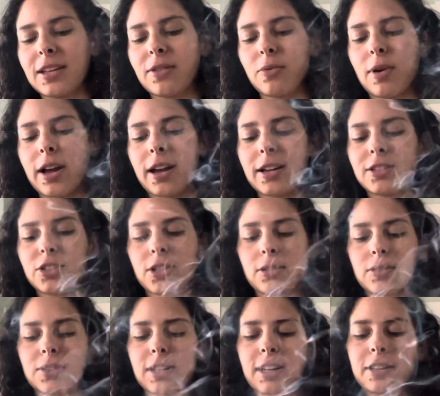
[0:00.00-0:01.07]
why I
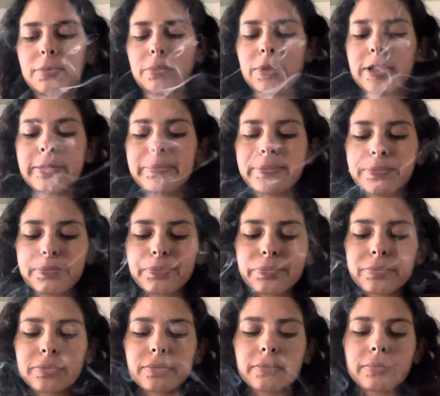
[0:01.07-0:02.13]
chose that, but
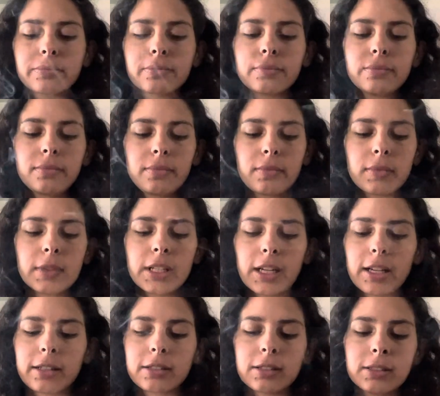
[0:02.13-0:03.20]
yeah.